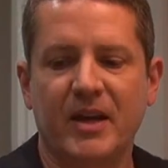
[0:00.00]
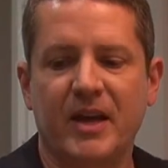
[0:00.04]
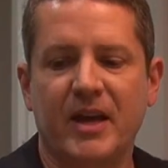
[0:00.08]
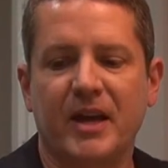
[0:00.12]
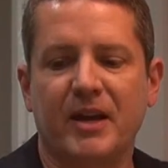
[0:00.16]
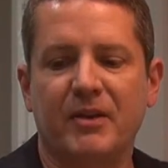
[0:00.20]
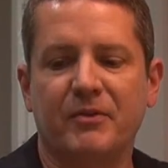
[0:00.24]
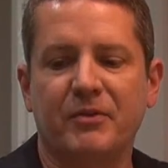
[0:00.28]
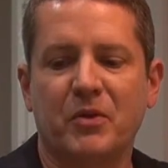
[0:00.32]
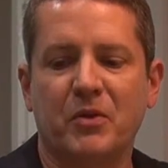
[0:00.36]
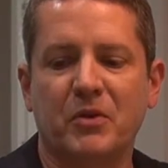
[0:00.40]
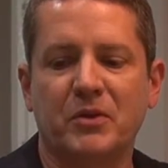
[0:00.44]

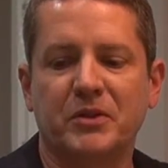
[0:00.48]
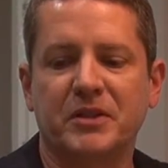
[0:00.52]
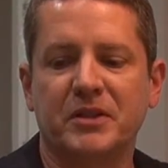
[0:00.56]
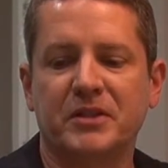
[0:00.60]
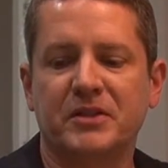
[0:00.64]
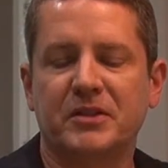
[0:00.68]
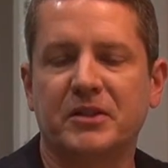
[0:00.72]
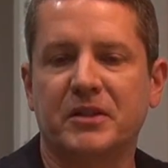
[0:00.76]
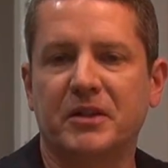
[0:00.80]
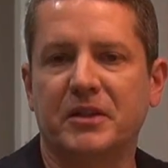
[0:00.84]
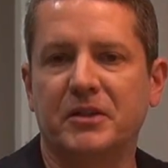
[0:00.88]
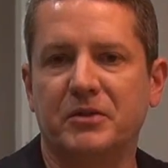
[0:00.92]
And of course,
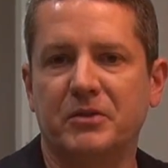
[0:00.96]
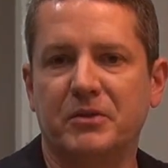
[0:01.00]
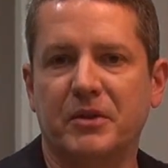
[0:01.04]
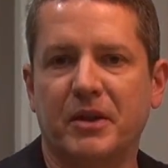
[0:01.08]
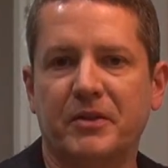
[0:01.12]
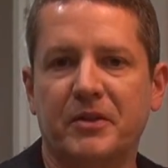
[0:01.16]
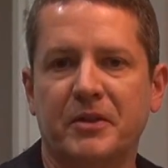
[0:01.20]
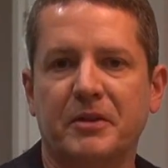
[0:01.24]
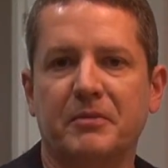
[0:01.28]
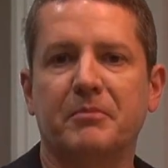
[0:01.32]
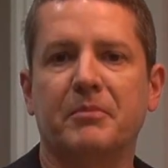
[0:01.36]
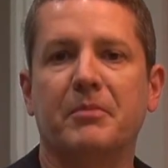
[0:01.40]
it's going to do
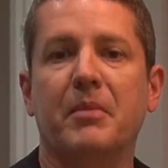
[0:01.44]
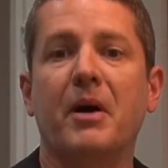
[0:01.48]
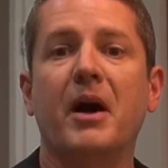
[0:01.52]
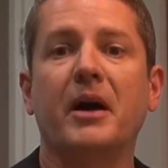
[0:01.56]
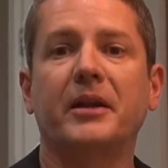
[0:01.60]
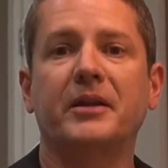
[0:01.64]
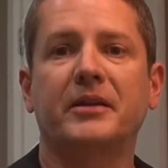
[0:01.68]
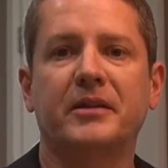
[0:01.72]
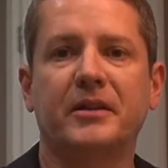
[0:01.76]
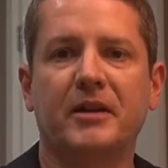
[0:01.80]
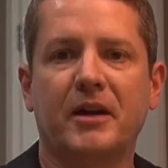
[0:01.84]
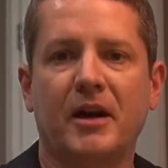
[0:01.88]
nothing
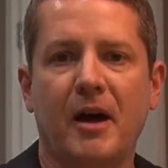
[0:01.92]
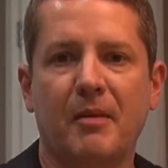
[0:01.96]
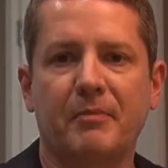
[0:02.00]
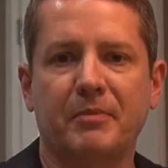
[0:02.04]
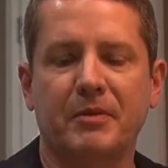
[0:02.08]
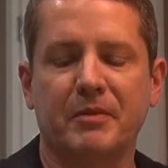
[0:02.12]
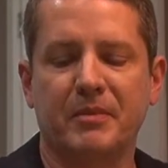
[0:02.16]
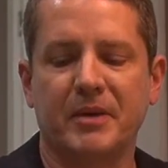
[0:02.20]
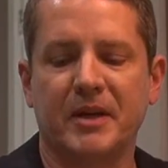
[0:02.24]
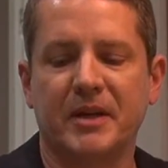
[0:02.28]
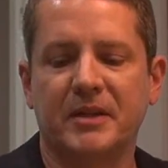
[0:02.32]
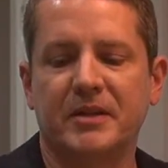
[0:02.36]
but
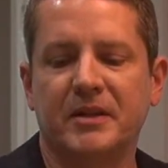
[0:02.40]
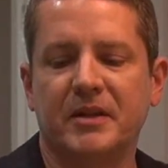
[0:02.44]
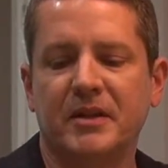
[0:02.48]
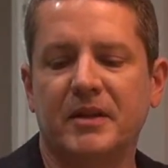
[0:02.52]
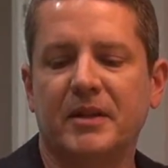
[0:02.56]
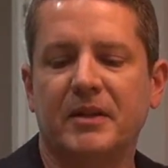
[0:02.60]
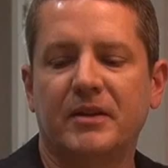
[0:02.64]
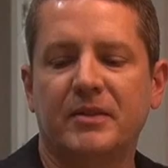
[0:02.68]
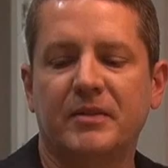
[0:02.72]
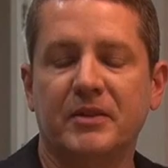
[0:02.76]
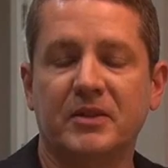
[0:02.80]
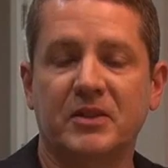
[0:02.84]
complement
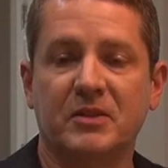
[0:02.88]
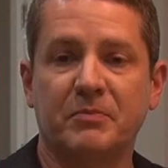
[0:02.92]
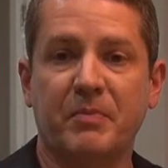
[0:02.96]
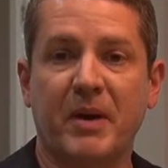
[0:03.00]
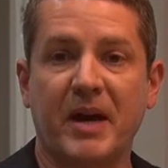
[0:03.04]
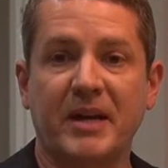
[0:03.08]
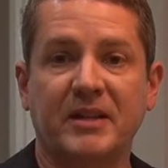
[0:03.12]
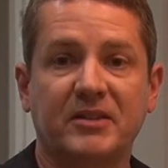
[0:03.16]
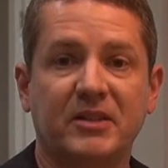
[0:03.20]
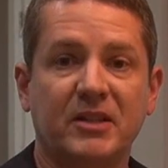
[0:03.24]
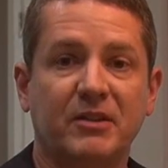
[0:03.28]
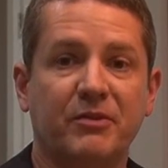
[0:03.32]
the
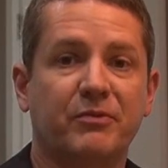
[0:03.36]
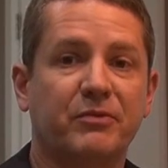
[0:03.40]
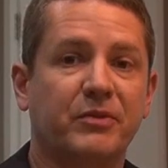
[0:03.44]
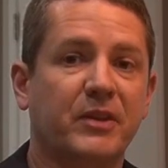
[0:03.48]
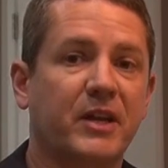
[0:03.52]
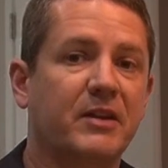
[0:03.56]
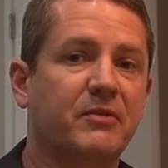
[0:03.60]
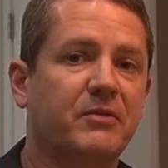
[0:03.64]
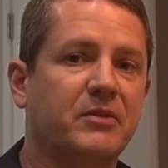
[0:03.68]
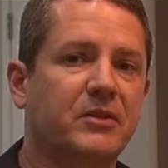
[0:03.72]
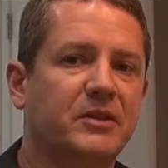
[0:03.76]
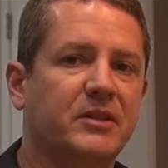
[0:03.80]
spicy
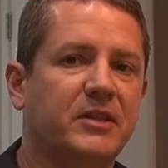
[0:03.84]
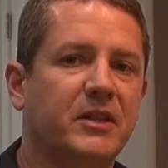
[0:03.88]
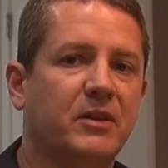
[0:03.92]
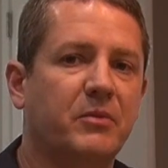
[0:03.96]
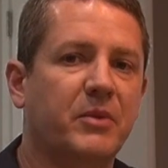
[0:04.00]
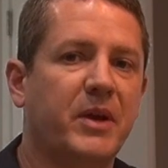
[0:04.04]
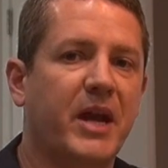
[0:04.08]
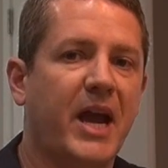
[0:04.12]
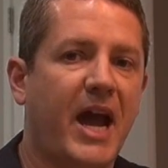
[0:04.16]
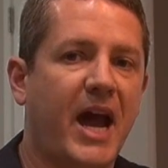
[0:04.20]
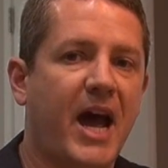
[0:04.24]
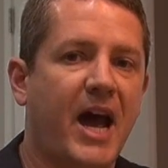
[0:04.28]
flavors that
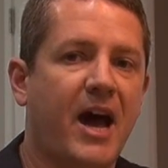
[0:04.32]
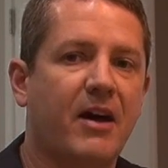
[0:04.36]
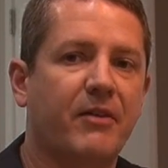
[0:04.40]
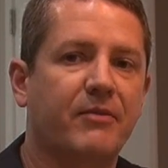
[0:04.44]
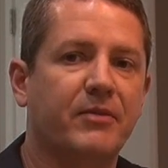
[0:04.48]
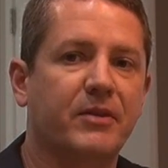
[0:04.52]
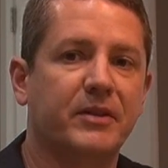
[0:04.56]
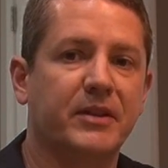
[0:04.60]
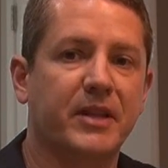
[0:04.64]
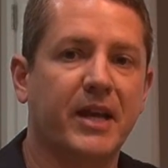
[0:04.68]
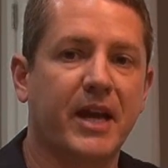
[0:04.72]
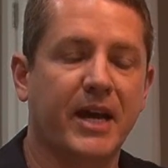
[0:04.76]
we
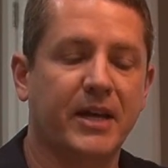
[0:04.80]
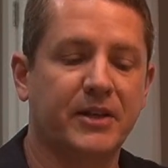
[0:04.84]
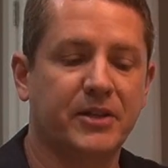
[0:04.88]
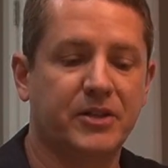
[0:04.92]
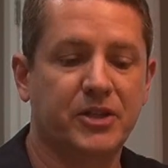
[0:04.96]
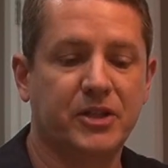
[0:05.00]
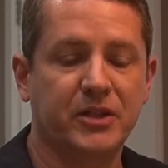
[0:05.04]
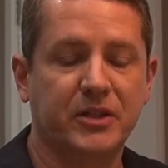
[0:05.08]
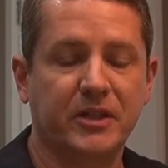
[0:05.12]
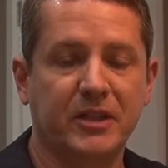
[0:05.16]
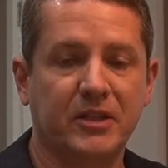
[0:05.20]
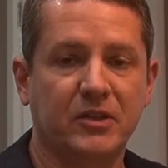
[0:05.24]
have in that
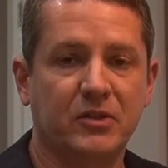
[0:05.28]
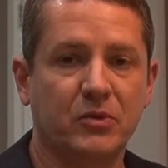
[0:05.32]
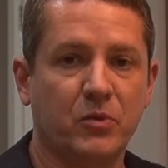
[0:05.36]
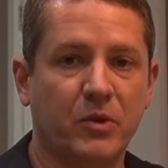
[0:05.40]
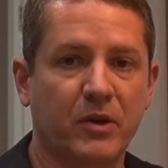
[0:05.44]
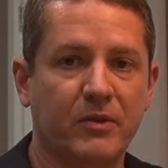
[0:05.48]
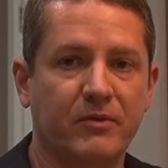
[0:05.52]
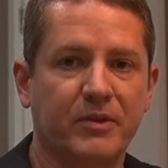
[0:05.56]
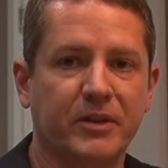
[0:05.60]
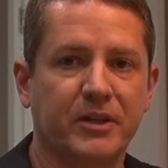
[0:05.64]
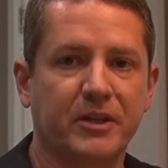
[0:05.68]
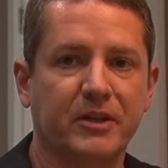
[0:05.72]
chili
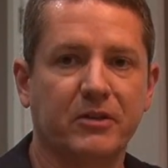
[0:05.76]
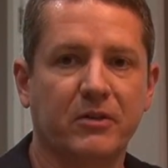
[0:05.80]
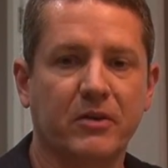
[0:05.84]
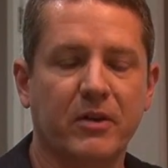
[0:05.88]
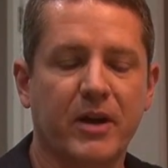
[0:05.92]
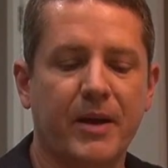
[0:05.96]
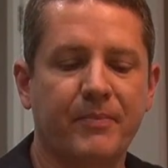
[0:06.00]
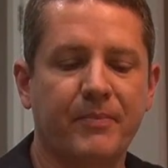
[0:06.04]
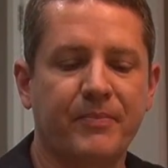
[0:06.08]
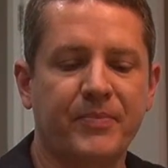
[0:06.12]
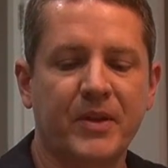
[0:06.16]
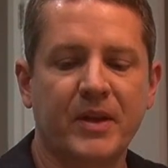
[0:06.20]
soy
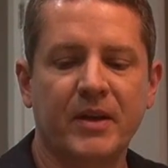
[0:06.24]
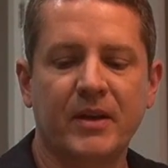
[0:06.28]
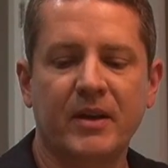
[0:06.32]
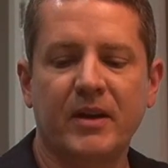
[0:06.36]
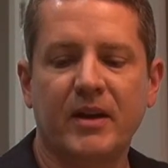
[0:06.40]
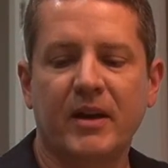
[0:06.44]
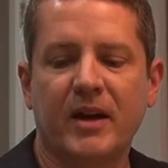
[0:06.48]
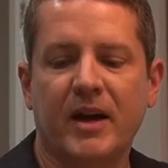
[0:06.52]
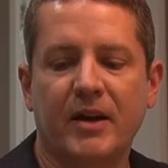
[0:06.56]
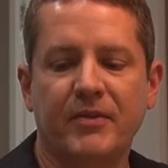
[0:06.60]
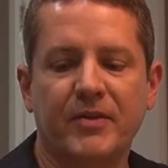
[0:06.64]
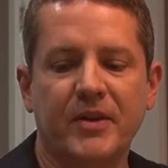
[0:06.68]
vinaigrette.
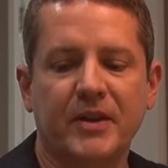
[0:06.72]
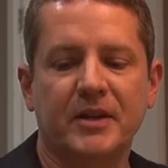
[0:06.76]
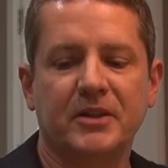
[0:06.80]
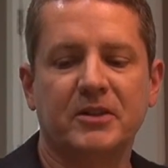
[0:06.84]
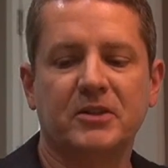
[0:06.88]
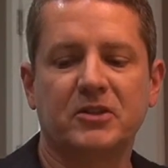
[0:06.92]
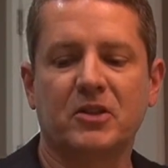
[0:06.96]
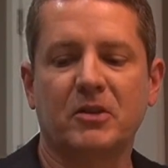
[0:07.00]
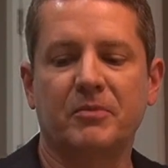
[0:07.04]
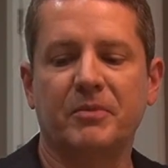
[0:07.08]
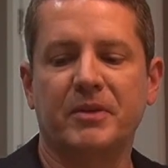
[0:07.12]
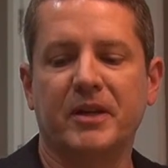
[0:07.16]
I think
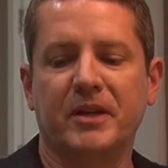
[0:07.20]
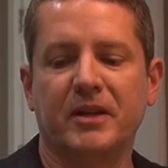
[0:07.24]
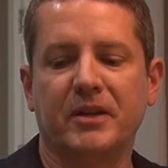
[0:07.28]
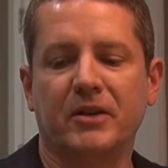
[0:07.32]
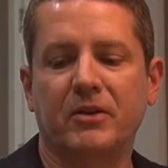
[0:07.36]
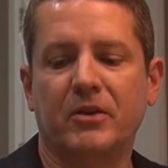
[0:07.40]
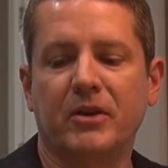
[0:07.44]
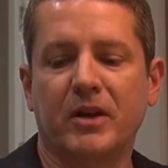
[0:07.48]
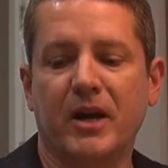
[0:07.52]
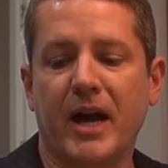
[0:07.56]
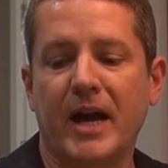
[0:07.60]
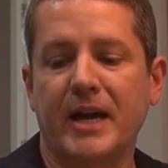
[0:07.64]
this is going to be
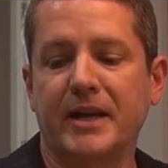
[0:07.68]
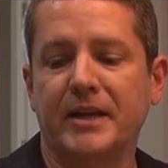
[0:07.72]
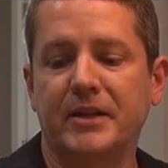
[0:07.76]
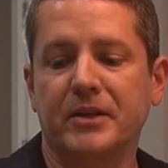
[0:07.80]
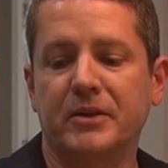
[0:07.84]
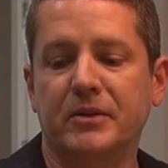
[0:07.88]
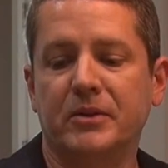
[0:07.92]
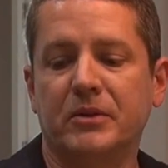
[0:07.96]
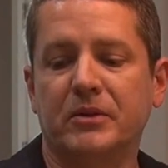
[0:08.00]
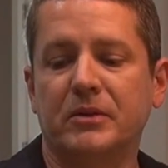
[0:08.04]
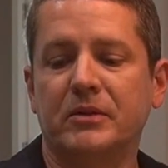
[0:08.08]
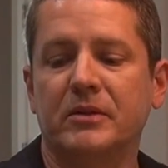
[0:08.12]
an
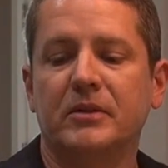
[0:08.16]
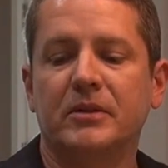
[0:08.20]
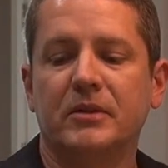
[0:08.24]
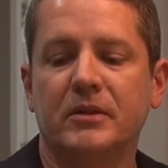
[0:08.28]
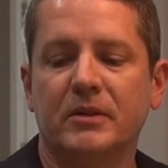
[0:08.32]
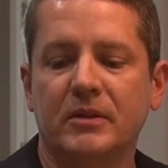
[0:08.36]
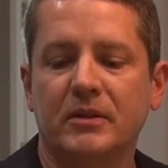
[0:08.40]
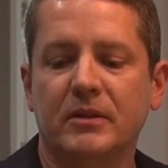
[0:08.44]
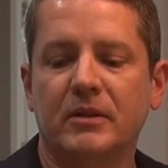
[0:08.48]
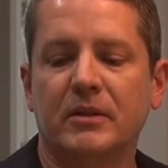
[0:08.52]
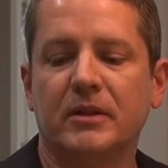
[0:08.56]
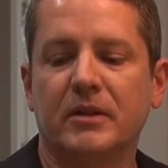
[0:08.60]
ideal
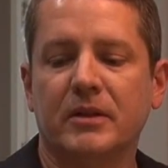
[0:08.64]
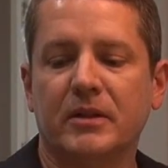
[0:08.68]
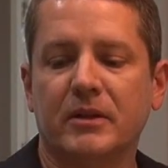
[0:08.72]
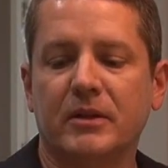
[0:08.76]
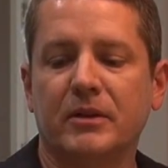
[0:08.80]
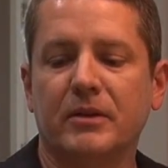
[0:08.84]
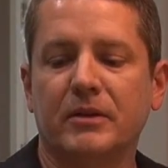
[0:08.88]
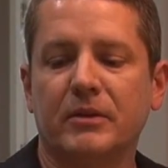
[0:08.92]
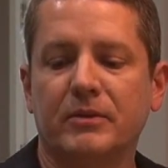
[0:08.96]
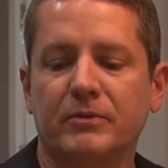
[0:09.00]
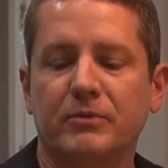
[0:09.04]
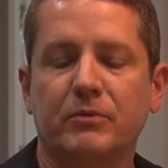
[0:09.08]

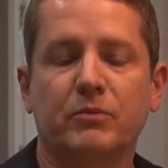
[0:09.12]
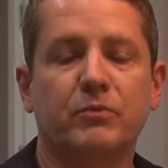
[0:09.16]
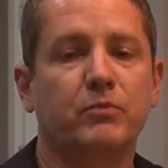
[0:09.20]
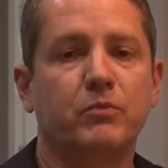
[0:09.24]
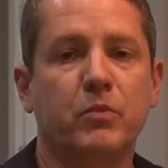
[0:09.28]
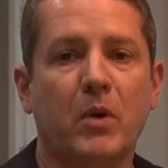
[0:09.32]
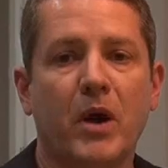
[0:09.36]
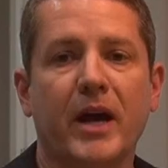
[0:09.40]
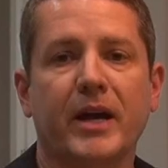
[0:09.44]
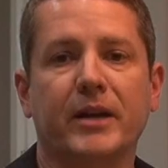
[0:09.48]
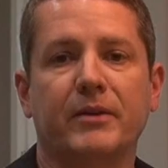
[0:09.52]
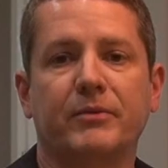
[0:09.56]

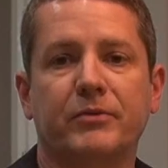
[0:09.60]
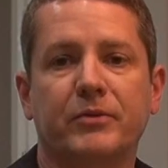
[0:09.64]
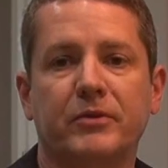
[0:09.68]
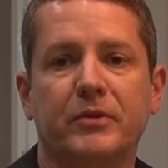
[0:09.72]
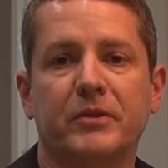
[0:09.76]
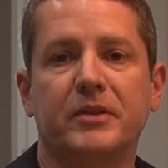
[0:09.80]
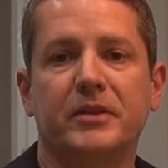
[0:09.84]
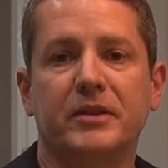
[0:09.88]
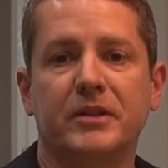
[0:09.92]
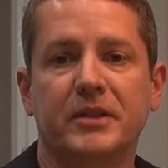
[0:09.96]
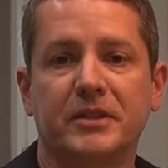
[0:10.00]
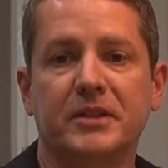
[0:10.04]
wine
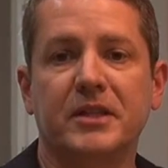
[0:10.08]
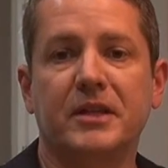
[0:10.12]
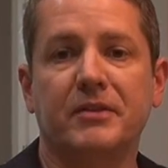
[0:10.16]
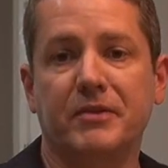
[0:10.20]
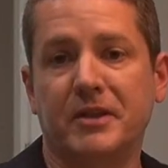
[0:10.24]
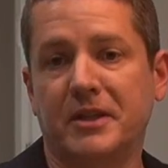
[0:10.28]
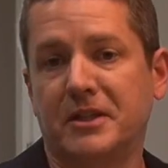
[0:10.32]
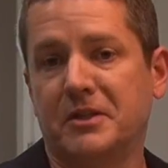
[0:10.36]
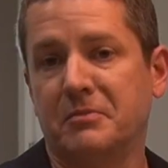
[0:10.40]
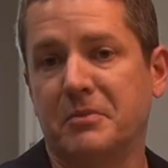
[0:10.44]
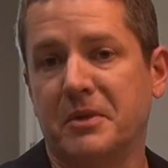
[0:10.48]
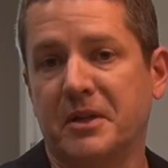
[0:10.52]
for this
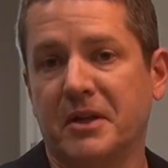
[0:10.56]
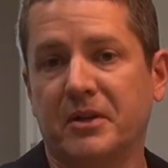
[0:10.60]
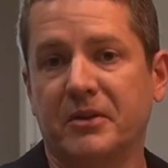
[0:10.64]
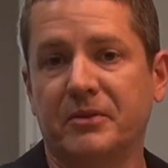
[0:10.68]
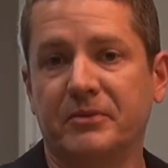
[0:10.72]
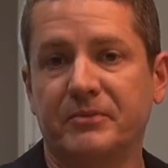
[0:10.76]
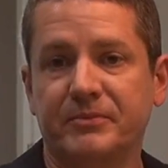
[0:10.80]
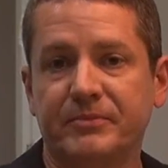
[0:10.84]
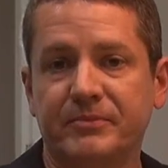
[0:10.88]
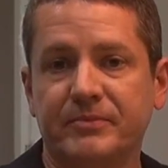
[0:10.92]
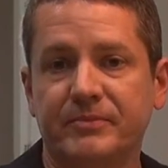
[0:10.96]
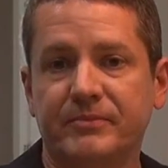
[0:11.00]
evening's meal.